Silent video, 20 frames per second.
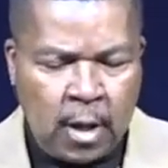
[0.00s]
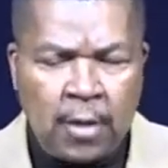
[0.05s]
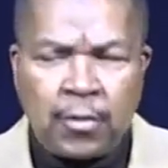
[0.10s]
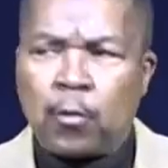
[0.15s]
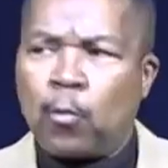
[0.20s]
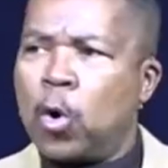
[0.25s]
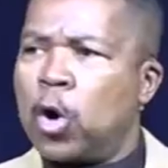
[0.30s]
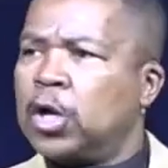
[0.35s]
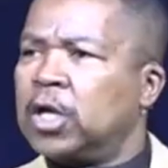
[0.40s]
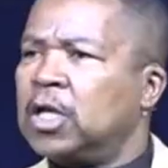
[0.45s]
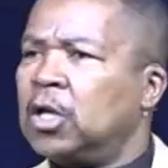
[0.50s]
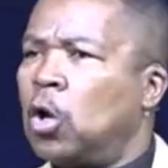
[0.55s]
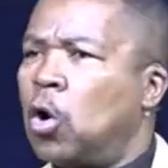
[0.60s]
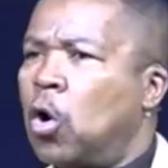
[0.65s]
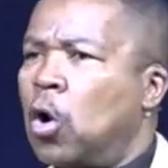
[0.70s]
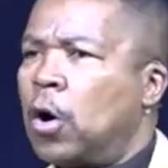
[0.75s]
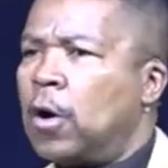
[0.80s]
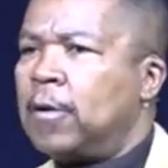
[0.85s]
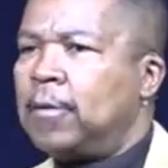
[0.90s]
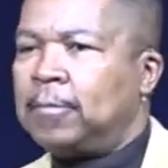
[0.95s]
The word of the
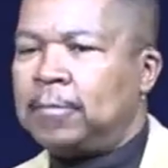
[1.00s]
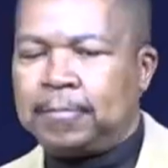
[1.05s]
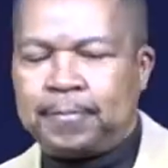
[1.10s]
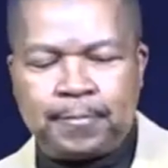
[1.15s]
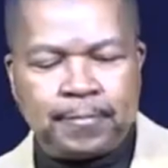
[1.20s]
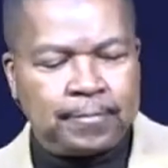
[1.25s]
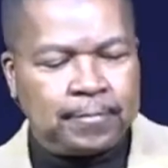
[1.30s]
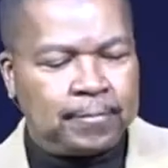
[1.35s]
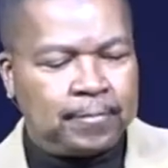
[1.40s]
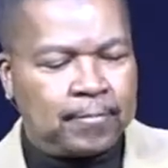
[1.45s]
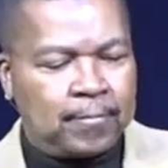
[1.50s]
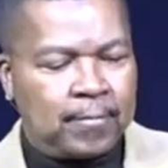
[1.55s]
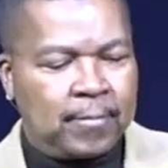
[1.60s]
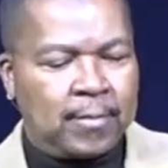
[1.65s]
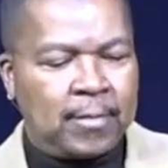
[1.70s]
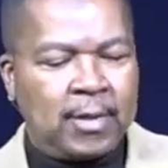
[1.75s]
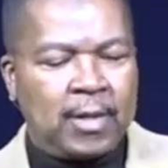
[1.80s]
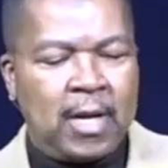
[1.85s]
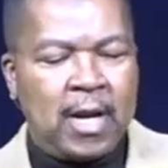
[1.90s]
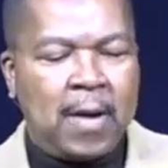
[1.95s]
Lord.
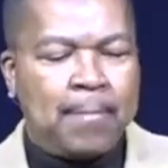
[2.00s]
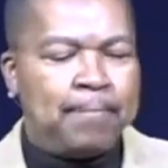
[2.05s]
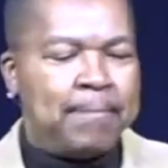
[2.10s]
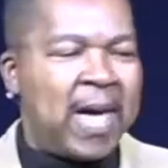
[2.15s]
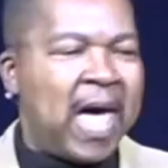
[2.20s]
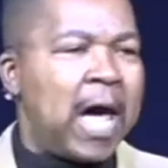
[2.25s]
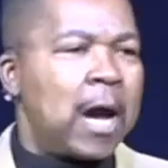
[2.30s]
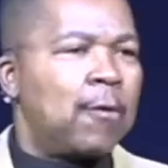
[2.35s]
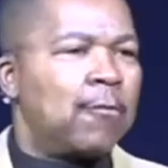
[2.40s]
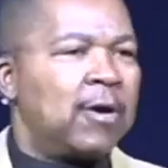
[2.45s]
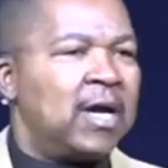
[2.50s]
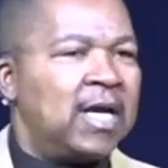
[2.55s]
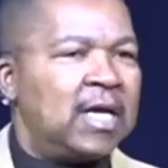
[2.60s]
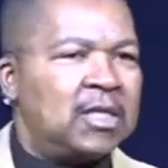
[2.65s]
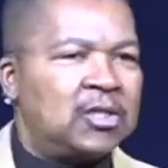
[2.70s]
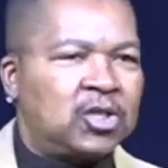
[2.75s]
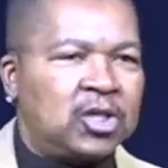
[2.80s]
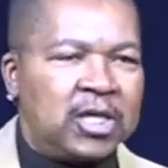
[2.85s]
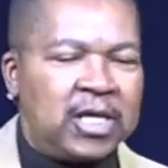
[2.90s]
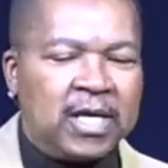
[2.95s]

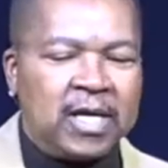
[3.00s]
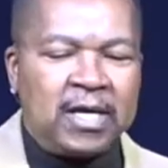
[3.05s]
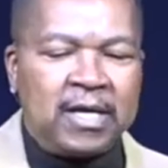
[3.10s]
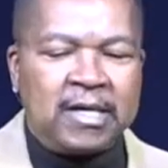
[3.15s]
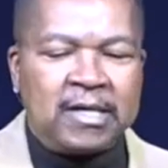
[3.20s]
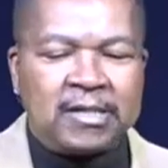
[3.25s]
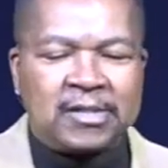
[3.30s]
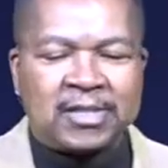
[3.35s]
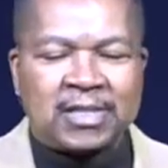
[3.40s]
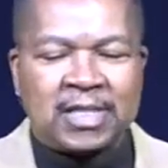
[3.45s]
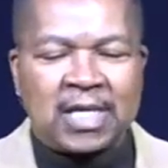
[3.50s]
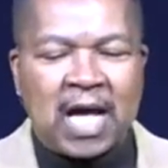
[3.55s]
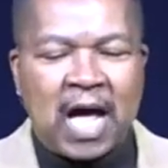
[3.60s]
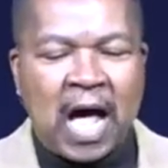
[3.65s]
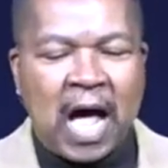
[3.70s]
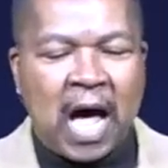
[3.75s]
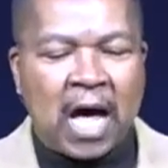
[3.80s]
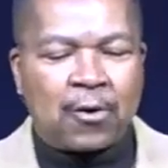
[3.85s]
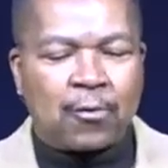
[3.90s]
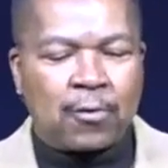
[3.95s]
Marriage is
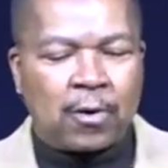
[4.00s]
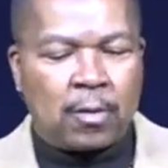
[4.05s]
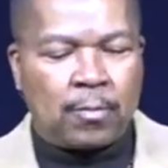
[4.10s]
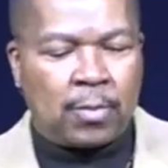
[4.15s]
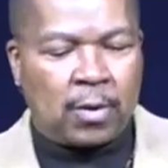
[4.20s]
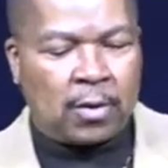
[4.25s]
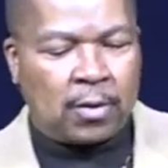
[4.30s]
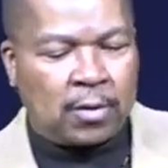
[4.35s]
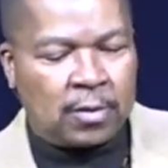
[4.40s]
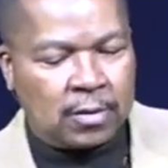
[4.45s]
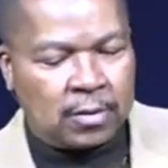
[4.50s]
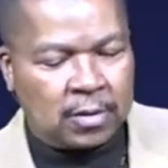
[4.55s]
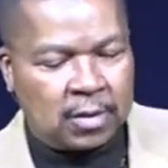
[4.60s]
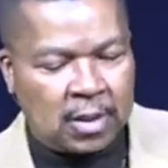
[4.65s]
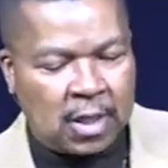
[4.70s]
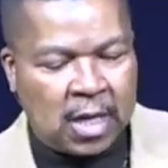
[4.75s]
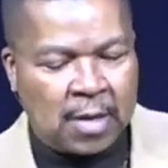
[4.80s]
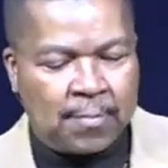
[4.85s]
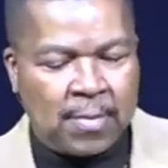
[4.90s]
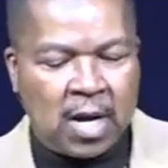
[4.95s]
honorable
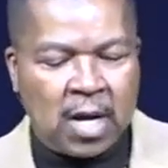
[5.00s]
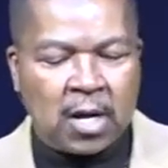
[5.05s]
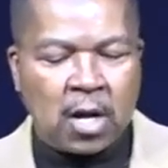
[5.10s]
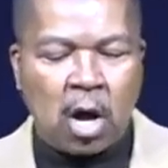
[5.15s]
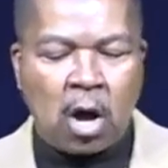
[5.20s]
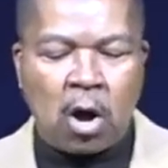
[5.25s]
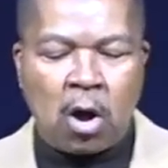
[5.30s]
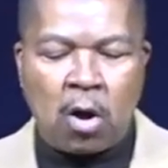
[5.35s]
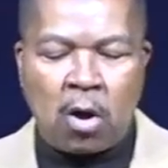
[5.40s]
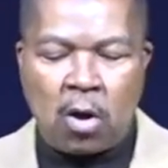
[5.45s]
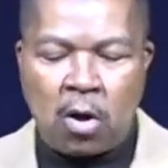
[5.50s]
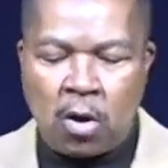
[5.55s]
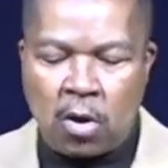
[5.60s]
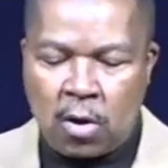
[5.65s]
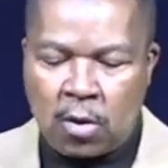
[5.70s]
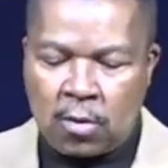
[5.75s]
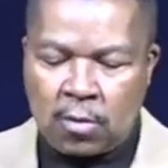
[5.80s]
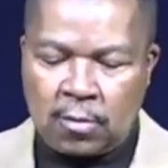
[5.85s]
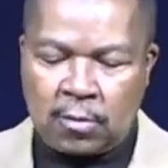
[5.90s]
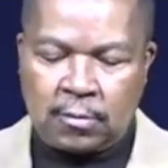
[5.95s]
among
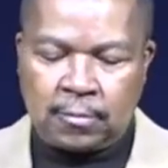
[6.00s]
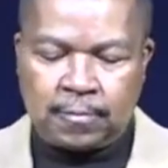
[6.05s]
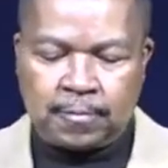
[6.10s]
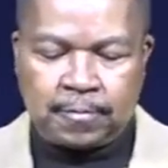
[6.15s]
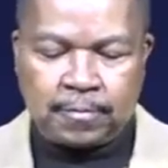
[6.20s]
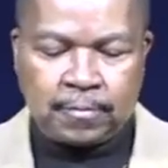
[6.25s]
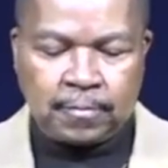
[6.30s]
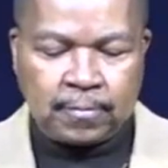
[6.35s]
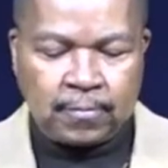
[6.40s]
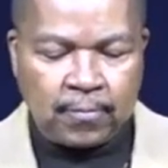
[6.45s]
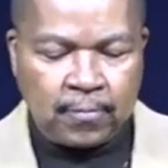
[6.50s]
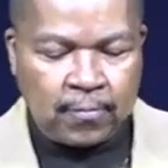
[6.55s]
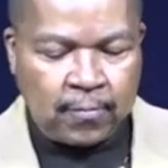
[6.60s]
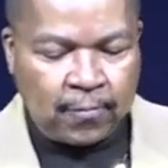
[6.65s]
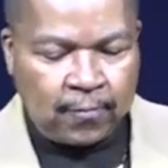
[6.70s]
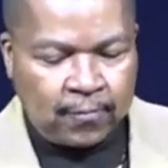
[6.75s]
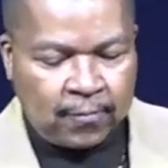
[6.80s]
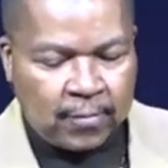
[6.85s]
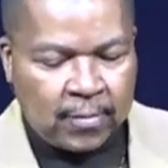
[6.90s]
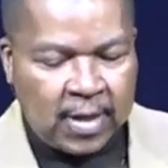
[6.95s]
all,
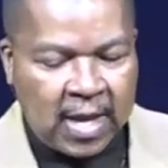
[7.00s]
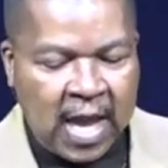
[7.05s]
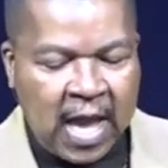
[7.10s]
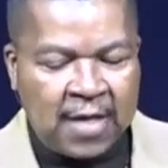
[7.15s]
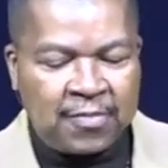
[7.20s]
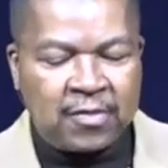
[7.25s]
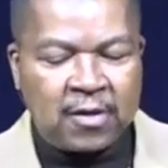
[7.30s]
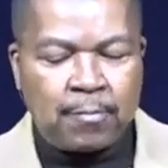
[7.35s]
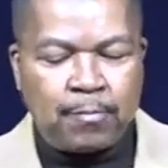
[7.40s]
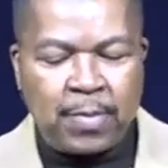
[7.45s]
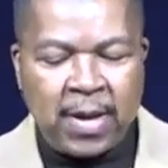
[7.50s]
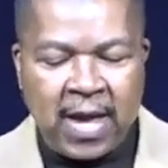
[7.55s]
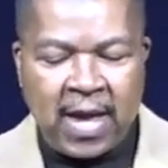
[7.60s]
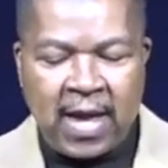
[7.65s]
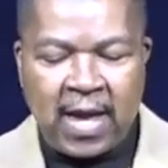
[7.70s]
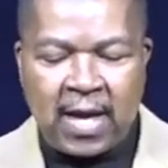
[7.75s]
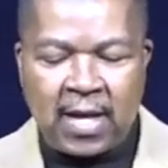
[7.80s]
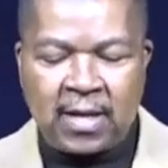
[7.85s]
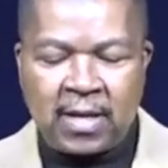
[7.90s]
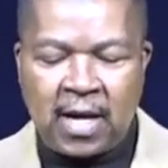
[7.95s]
and the
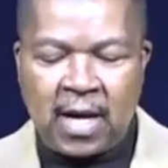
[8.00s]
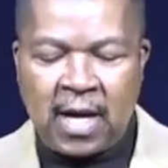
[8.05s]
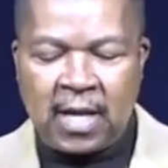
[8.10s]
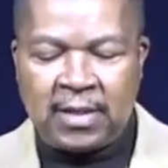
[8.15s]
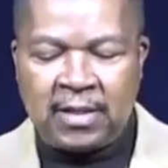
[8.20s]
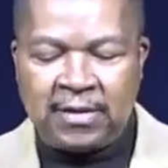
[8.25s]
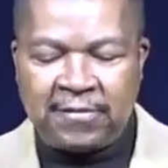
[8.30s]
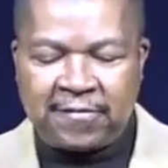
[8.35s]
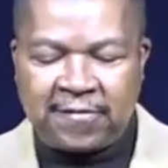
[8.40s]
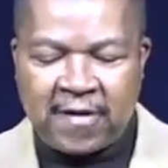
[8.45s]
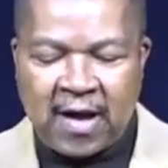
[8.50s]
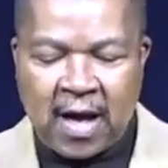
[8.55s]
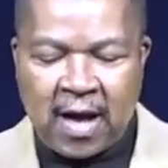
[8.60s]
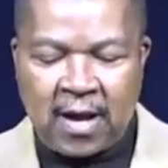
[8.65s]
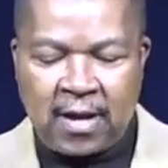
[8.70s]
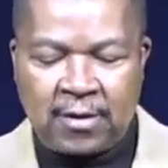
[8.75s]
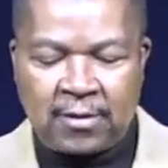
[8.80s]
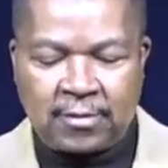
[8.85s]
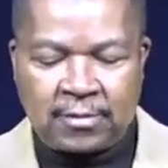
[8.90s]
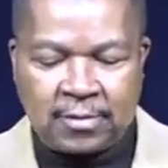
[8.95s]
bed
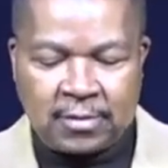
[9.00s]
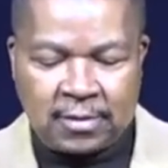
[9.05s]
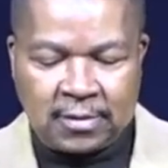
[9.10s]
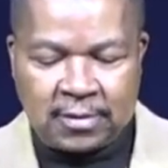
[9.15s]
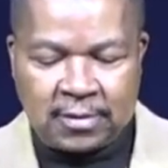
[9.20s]
undefiled.